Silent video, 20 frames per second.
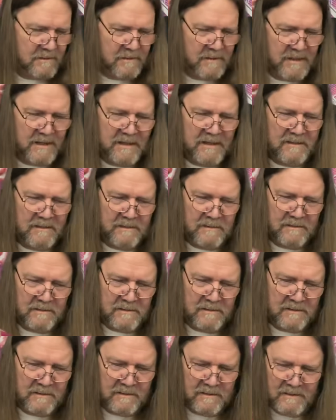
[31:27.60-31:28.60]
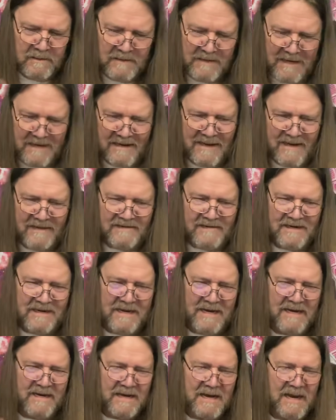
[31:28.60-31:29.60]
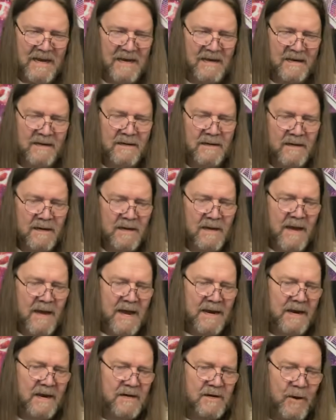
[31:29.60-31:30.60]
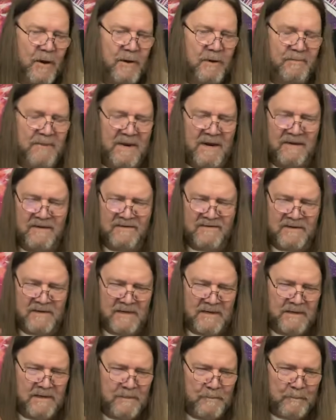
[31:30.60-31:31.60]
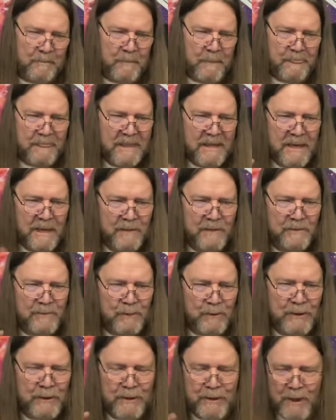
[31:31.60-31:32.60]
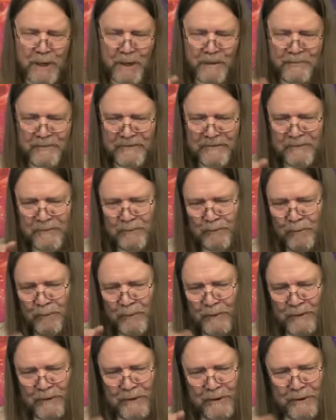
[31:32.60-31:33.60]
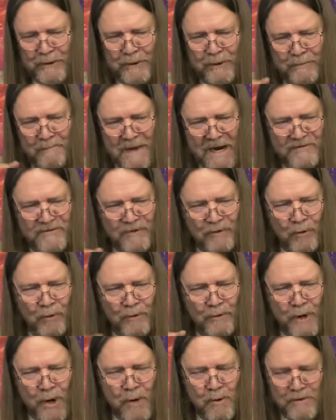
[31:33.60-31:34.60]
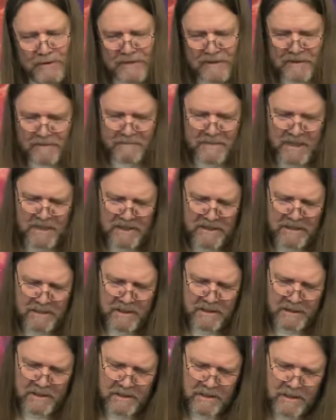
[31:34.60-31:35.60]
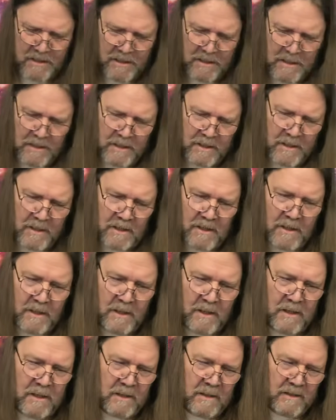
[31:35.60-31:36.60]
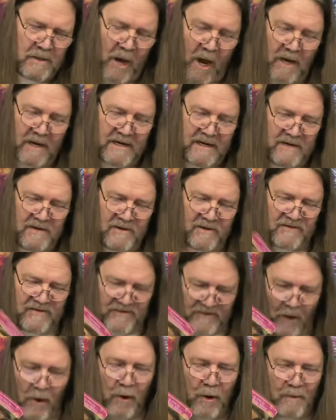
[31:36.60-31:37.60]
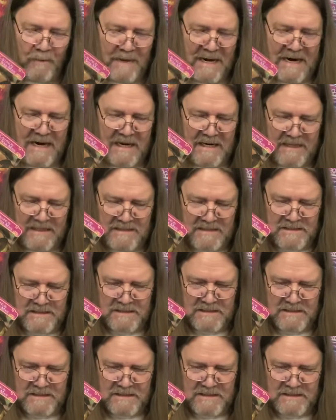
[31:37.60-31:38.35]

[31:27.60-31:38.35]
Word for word: All right. That, that's a gig, ain't it? I got codependency and the Three of Cups with the magical goat and the bunny. Calling in your soulmate.